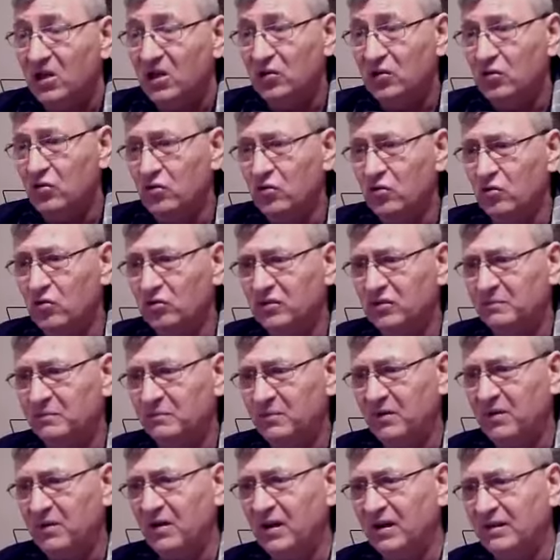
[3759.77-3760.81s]
You
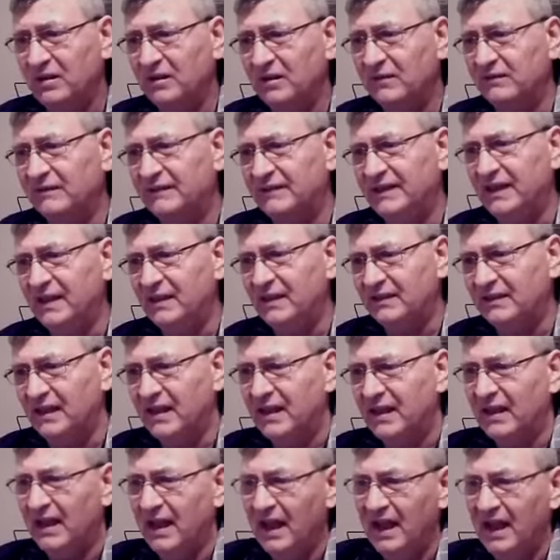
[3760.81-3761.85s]
spirit of death,
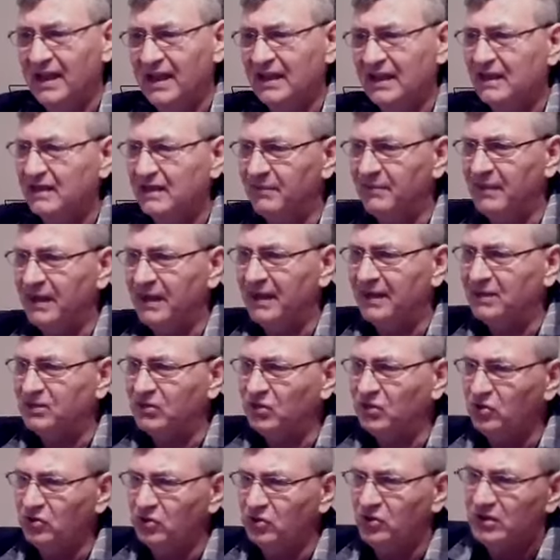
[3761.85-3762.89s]
I
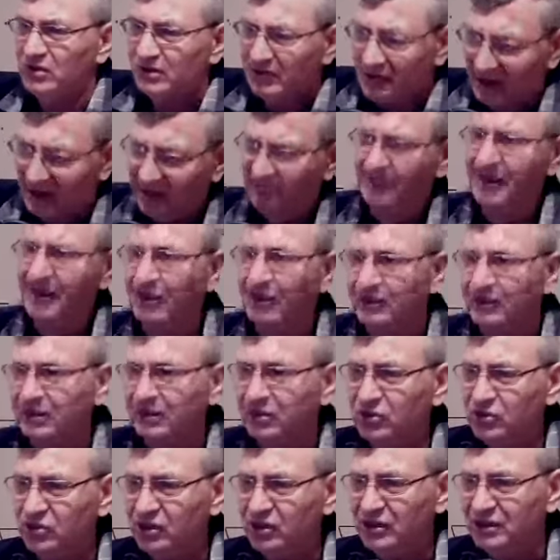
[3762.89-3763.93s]
command you, come out
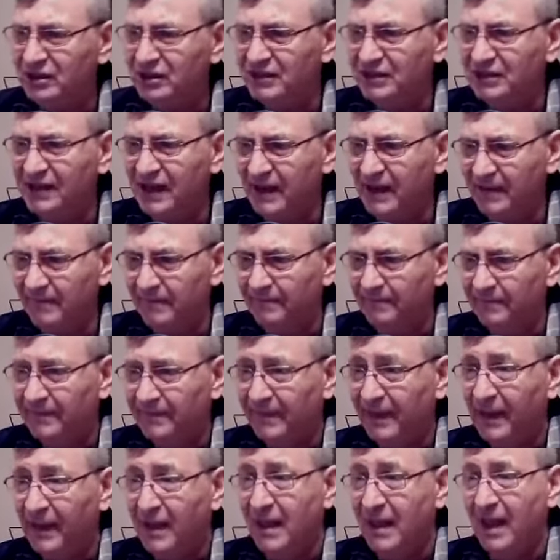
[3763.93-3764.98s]
in Jesus' name.
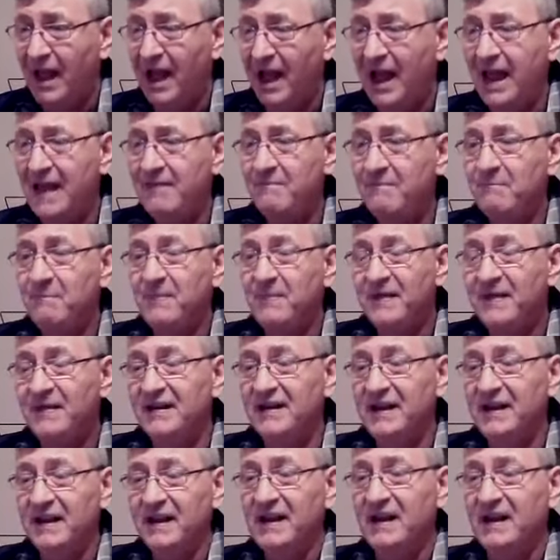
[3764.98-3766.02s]
I
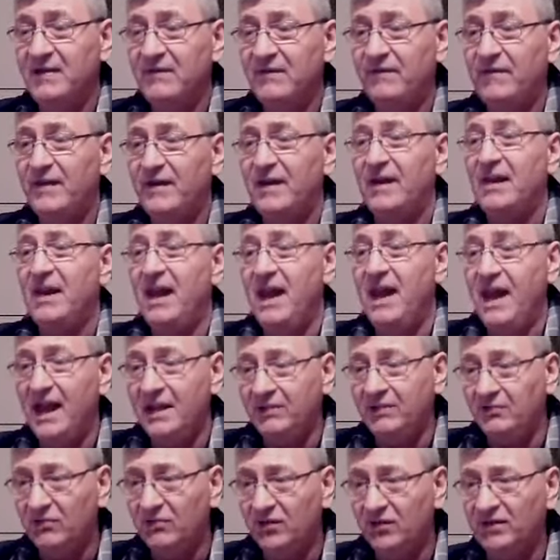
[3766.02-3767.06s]
believe
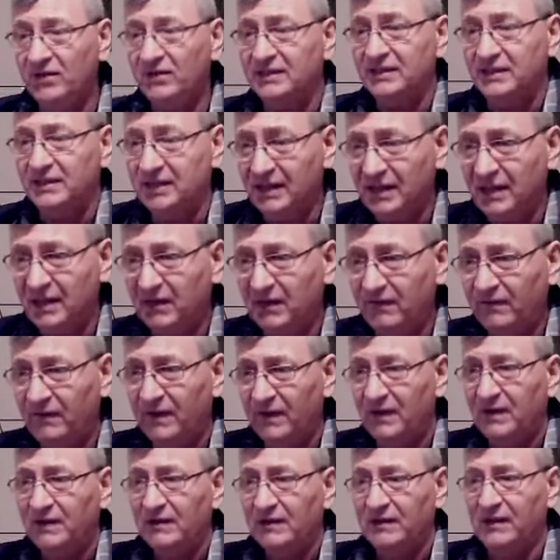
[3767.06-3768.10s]
and
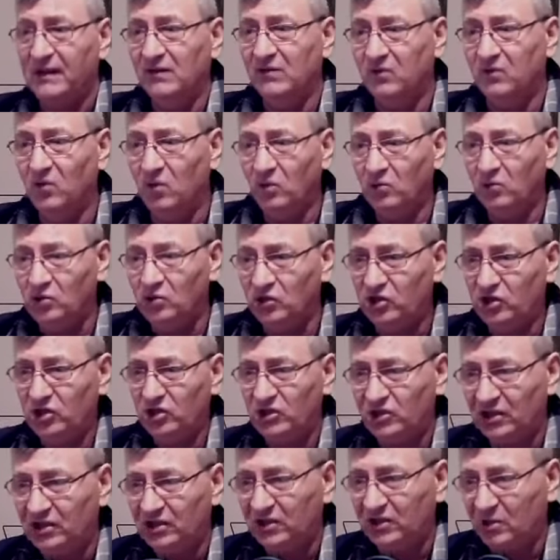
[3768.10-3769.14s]
receive the Lord
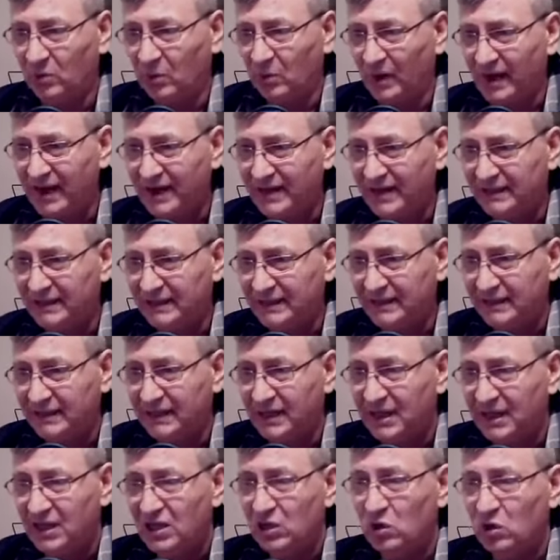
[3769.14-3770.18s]
Jesus Christ,
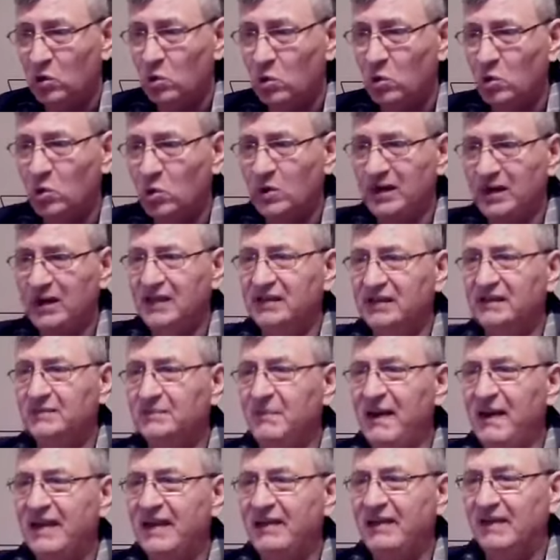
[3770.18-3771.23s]
who
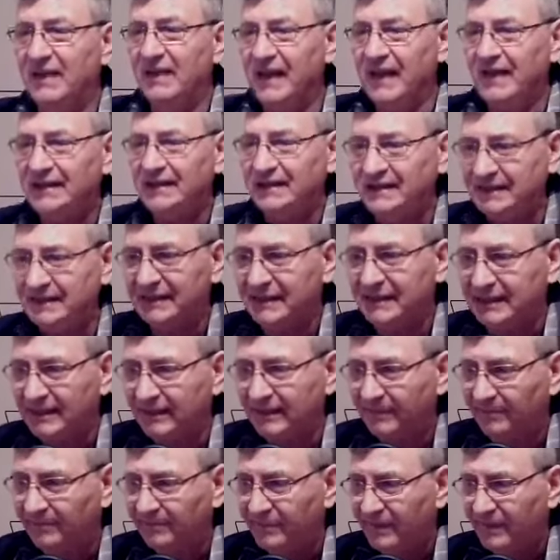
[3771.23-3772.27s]
is my light,